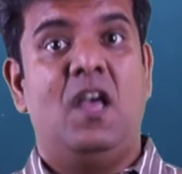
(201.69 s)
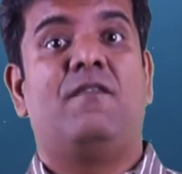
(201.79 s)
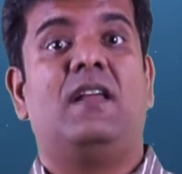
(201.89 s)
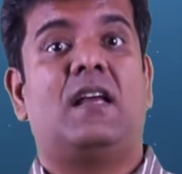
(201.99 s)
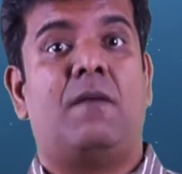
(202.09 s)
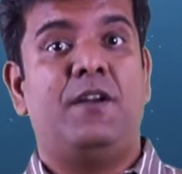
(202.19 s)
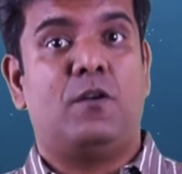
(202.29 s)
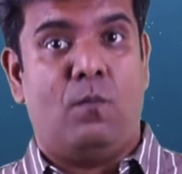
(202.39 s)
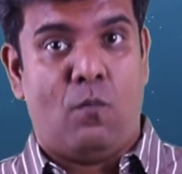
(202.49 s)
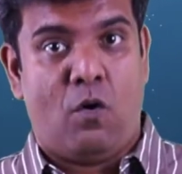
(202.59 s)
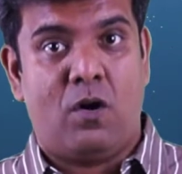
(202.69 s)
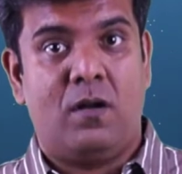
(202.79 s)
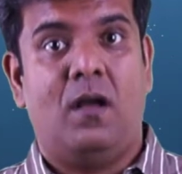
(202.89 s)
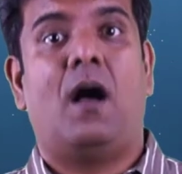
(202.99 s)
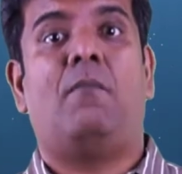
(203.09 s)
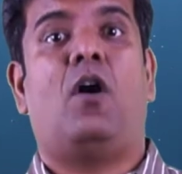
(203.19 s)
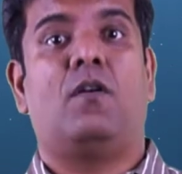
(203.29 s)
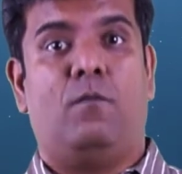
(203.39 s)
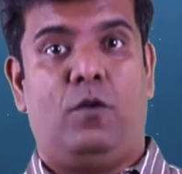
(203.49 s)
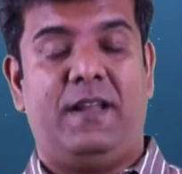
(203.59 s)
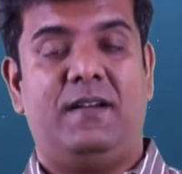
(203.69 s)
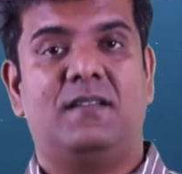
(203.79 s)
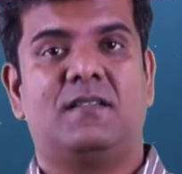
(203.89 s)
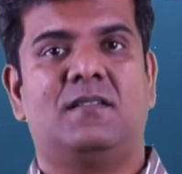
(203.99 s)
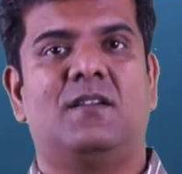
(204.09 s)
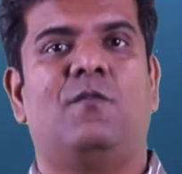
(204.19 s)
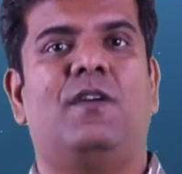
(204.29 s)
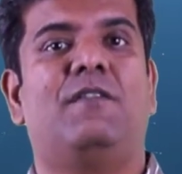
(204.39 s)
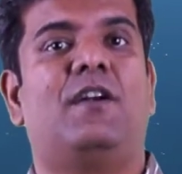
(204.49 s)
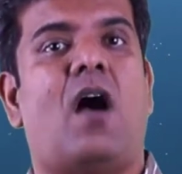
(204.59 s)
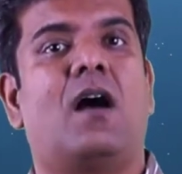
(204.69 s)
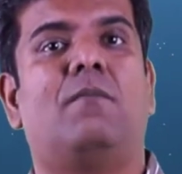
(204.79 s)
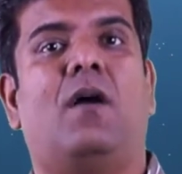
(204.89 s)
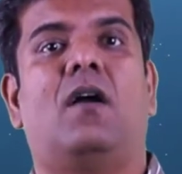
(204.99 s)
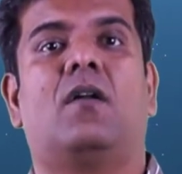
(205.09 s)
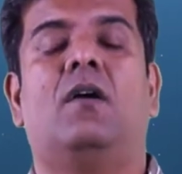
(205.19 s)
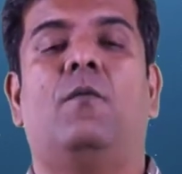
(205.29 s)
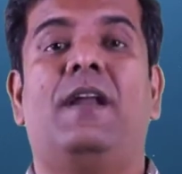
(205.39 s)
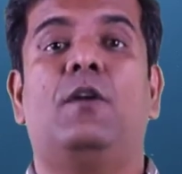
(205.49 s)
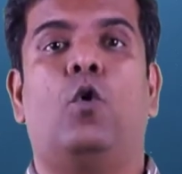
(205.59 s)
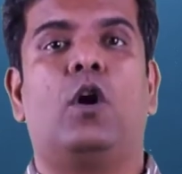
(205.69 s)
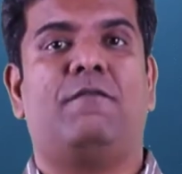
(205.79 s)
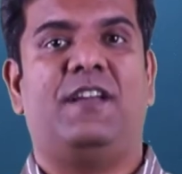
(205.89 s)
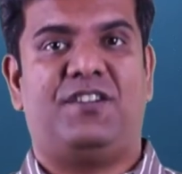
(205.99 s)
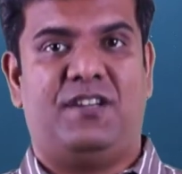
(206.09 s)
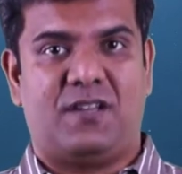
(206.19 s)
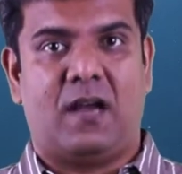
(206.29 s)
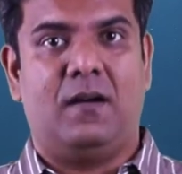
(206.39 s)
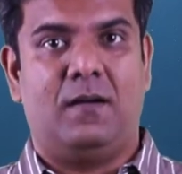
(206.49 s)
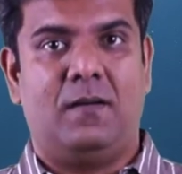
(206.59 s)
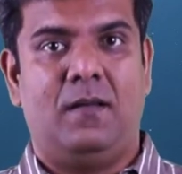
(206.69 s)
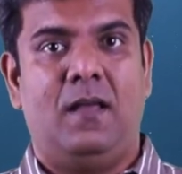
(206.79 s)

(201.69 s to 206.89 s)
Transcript: We'll come into more about voting disks when we talk about when node evictions occur.